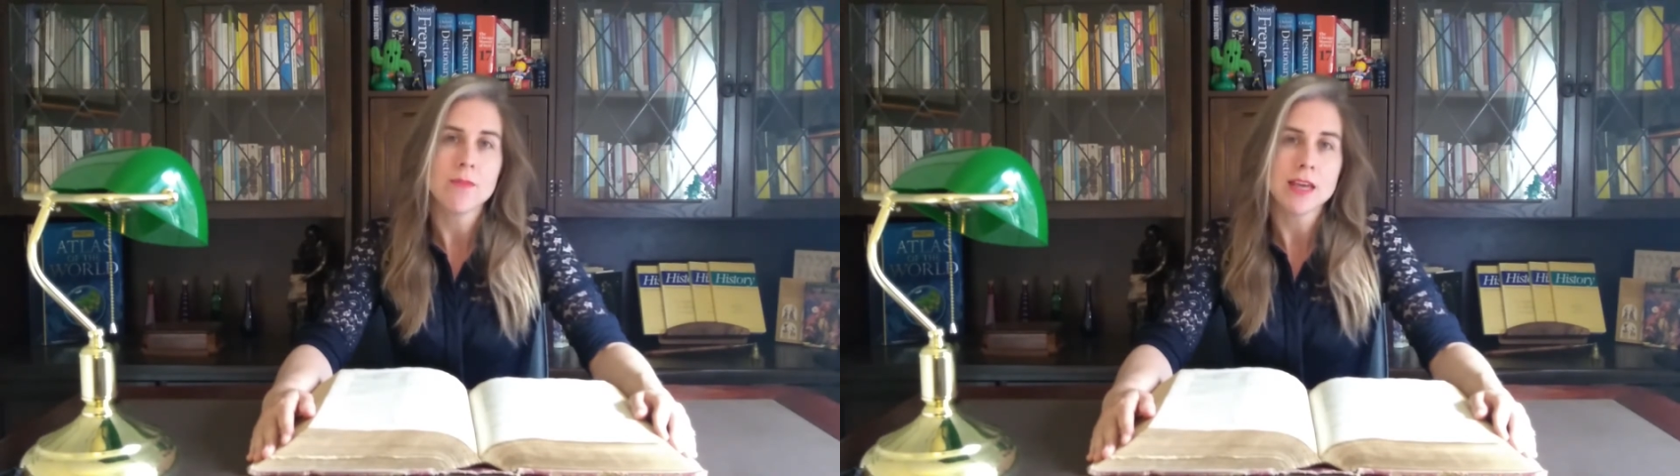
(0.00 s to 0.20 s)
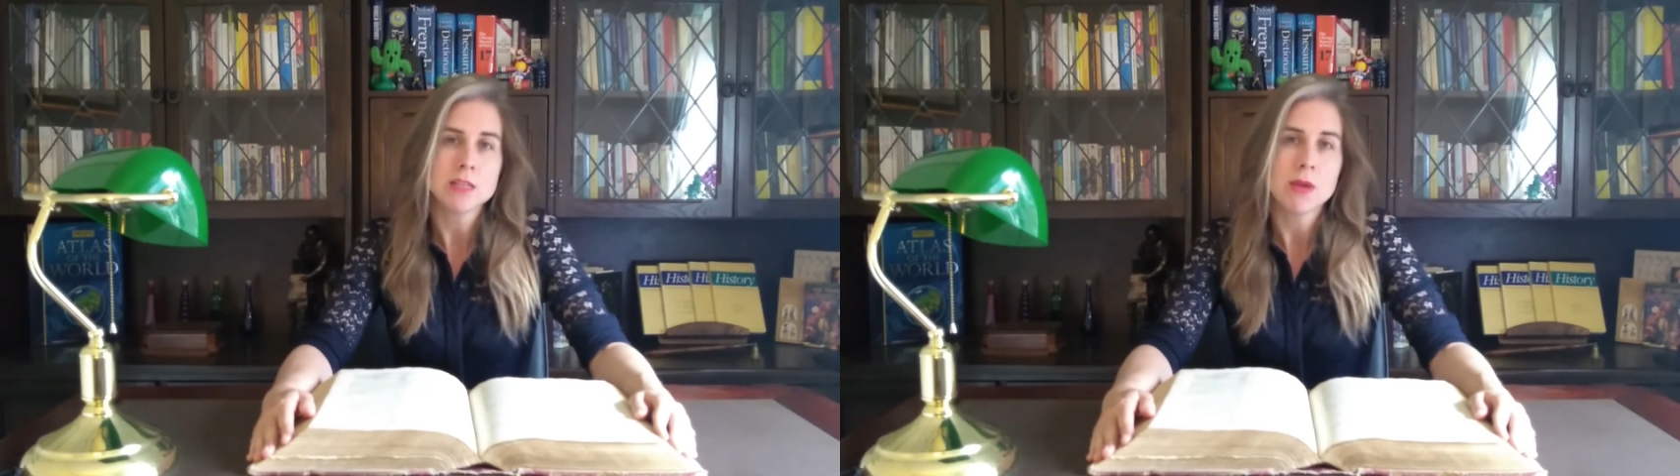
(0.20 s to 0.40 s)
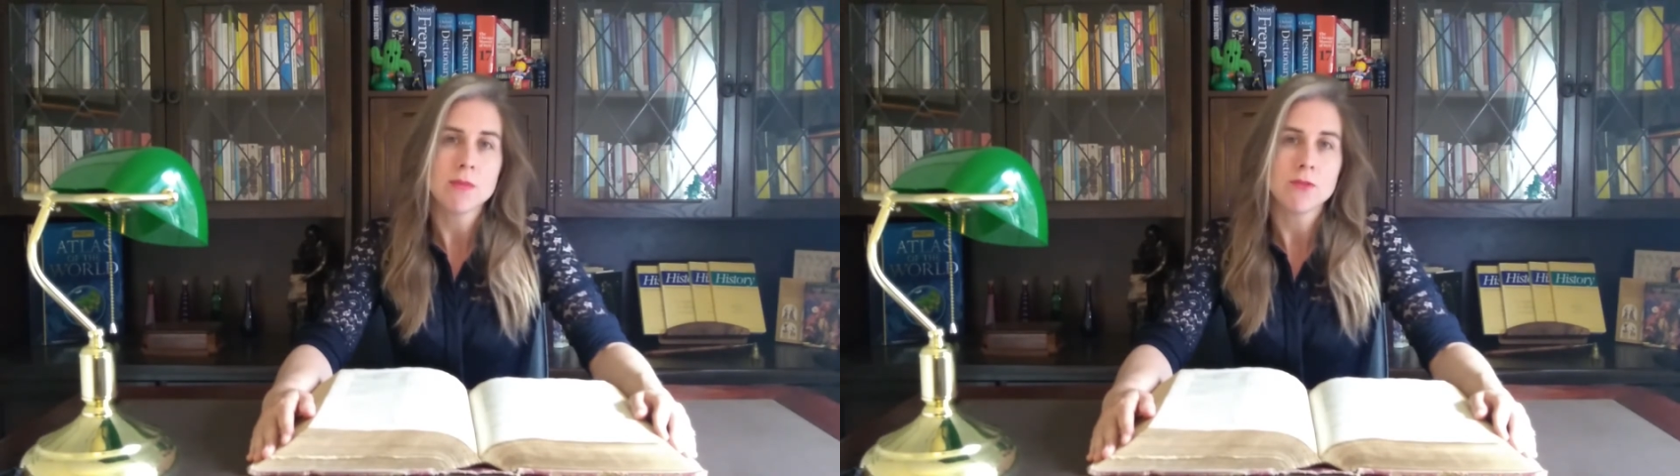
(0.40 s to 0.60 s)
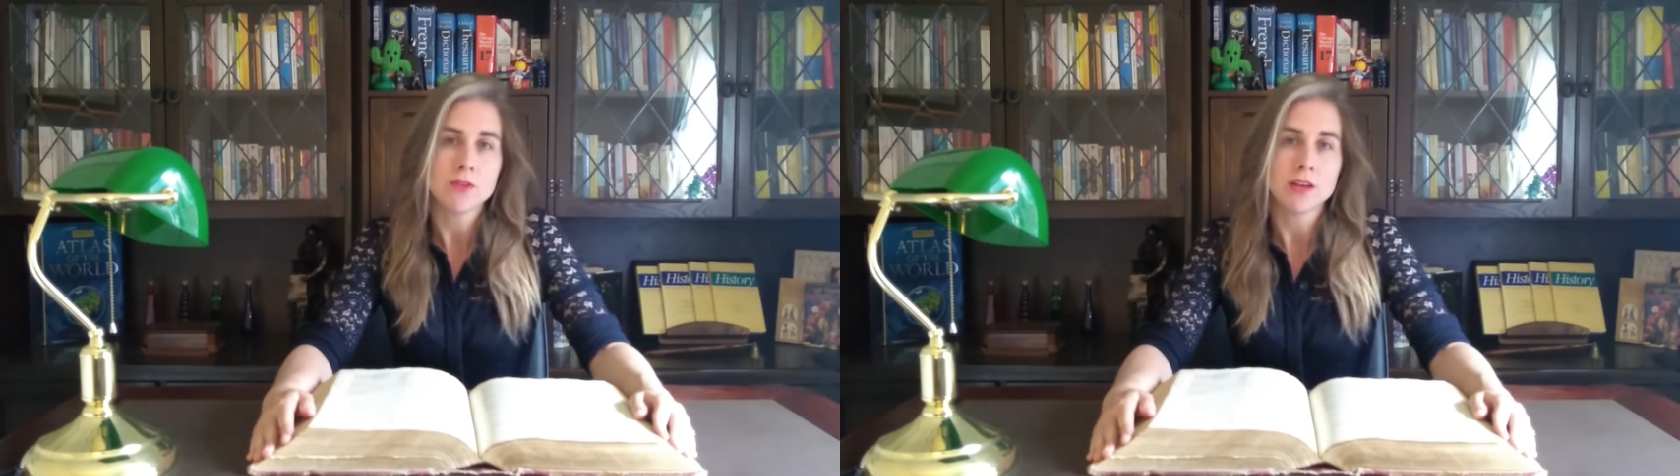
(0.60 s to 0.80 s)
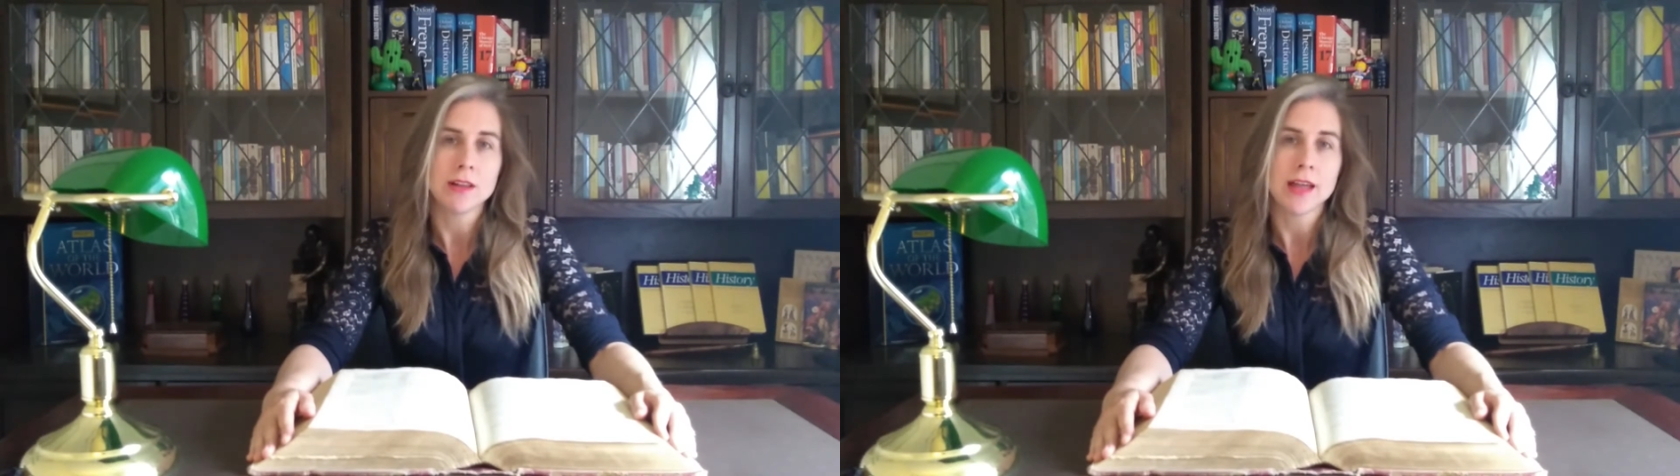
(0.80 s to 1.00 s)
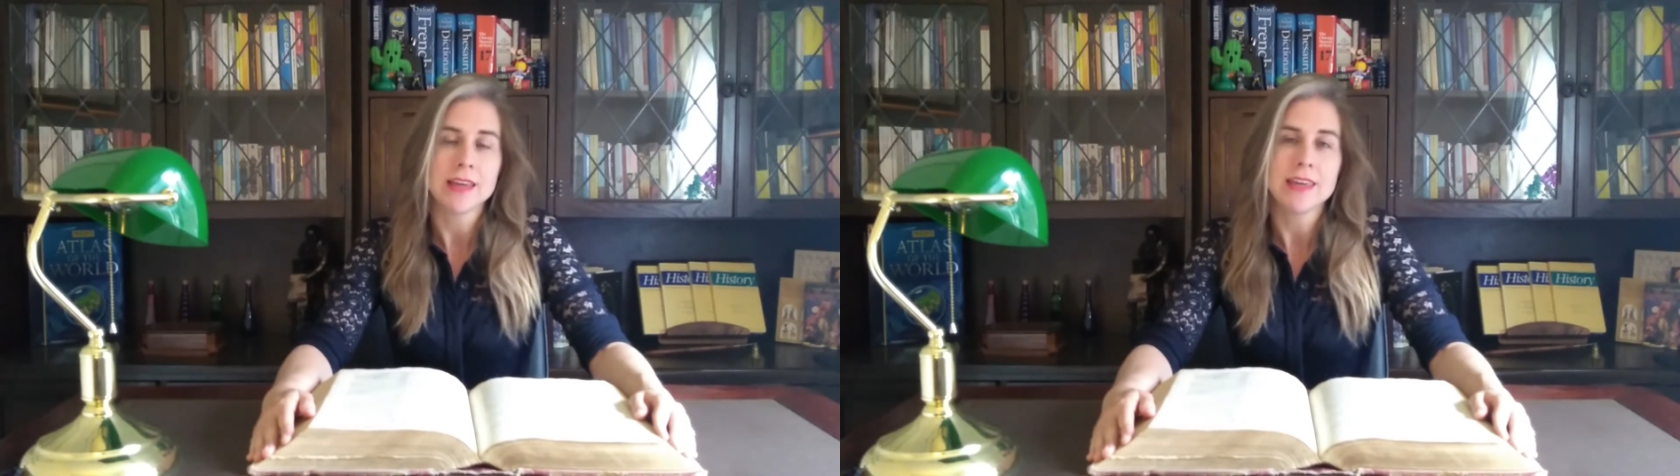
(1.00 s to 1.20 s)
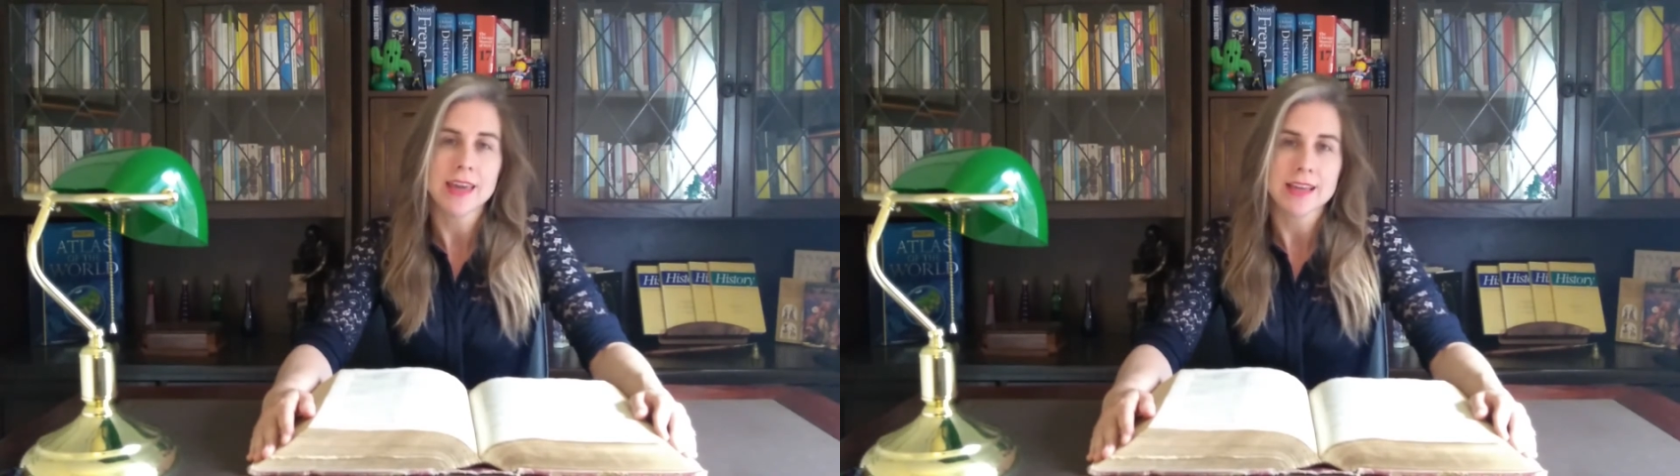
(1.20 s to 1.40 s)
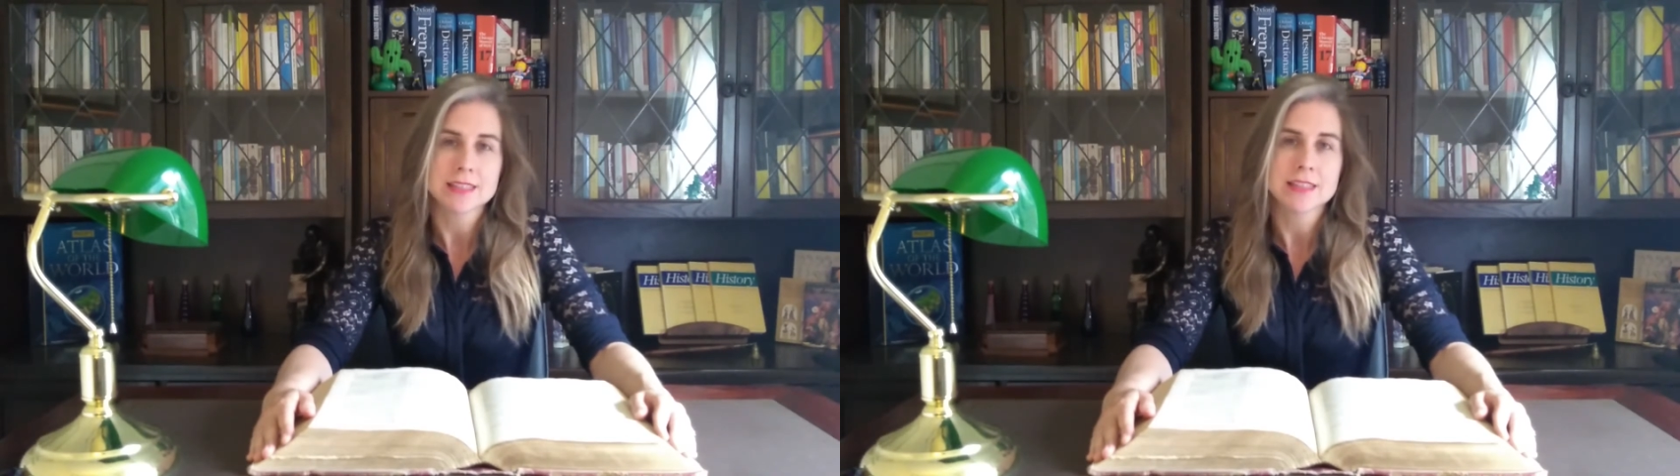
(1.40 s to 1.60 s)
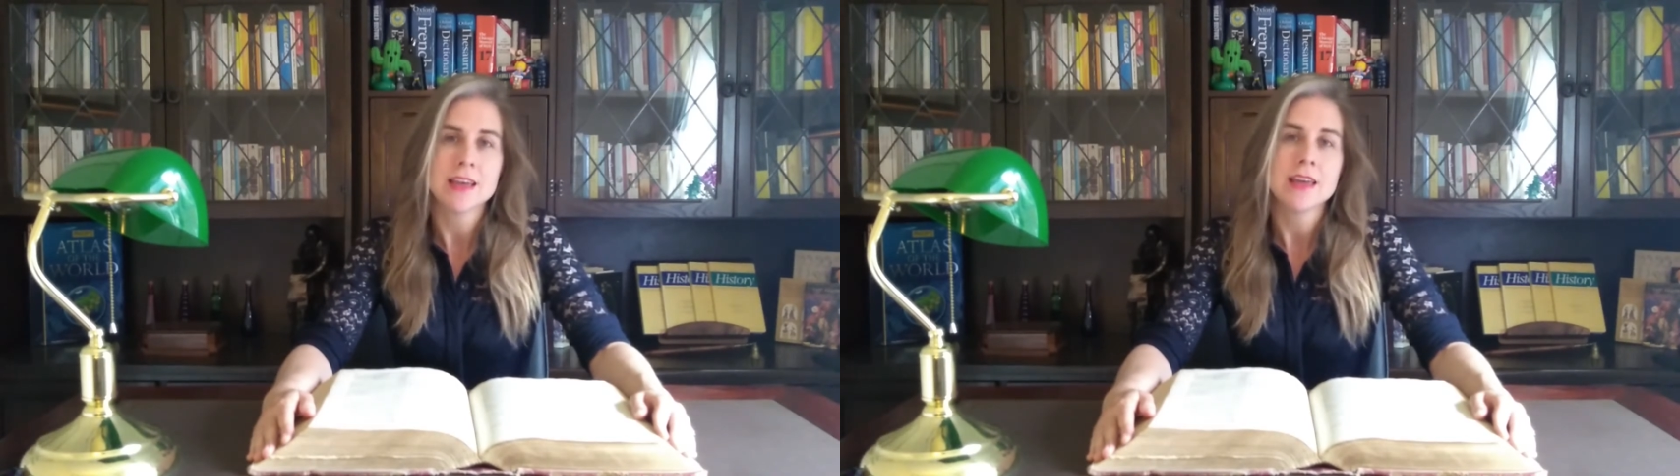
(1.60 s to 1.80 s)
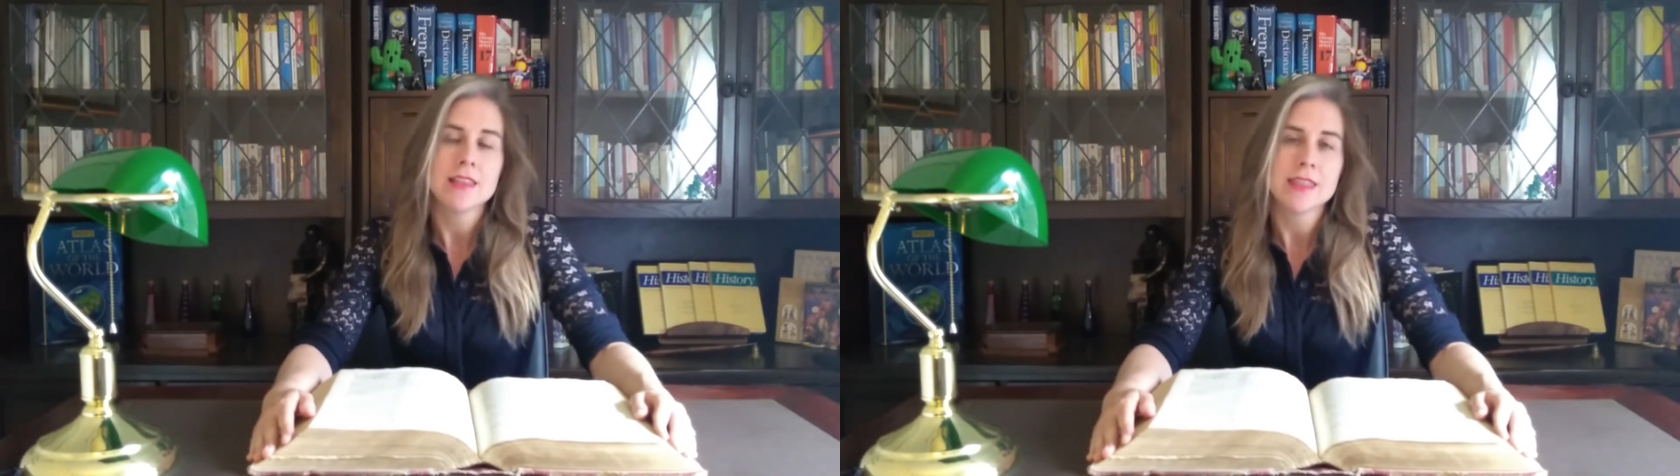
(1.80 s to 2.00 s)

that makes people feel like, yes,